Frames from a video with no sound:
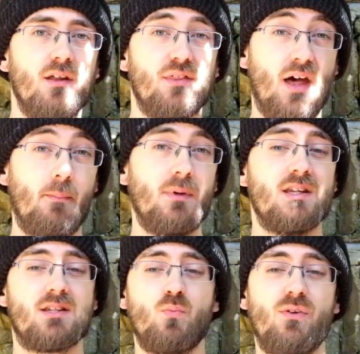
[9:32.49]
That
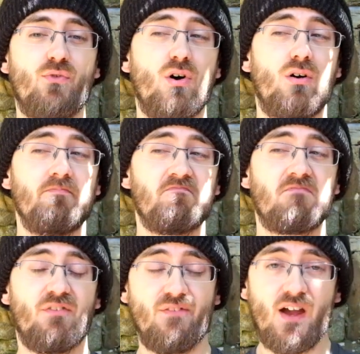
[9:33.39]
means that we've got
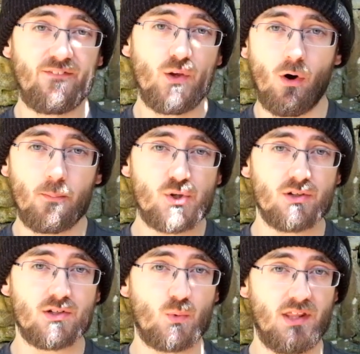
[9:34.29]
a fair few
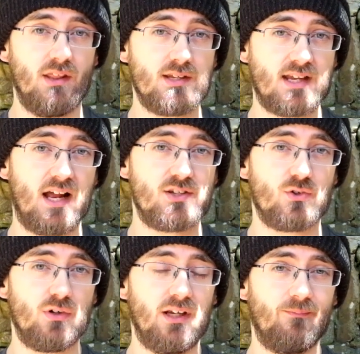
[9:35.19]
options within this
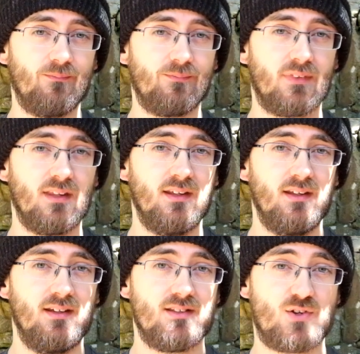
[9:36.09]
category.
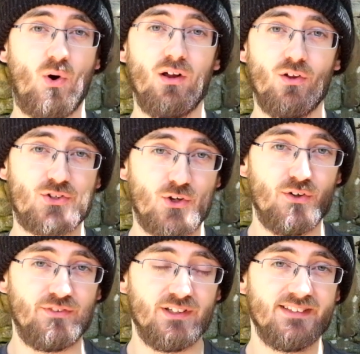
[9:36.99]
There's quite a lot to
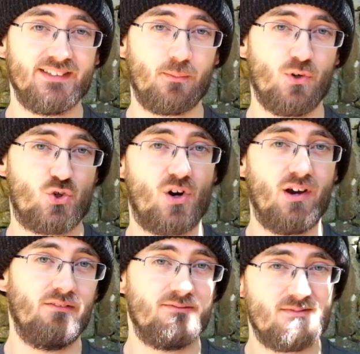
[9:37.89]
cover. I'm going to try
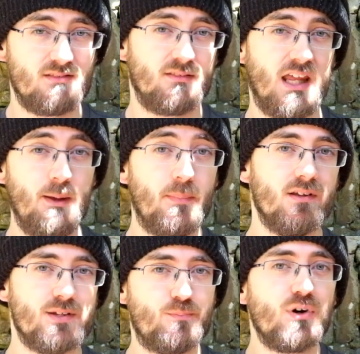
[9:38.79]
and keep it
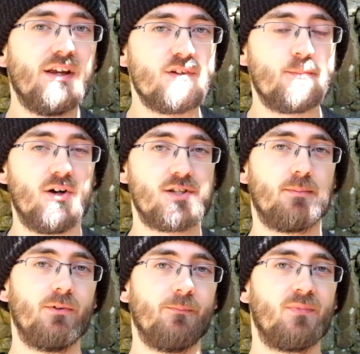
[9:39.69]
as brief as possible.